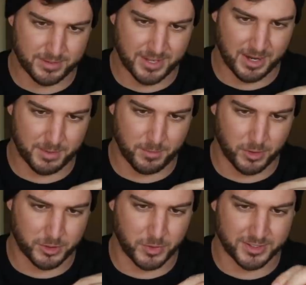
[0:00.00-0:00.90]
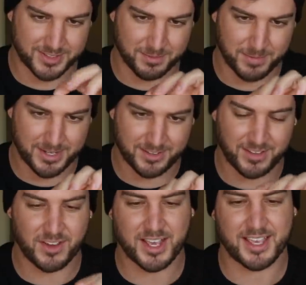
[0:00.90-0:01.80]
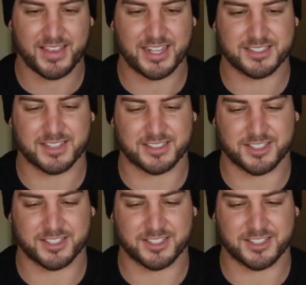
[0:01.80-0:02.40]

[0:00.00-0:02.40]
it's got to be more towards the middle. Okay, yeah, that's that's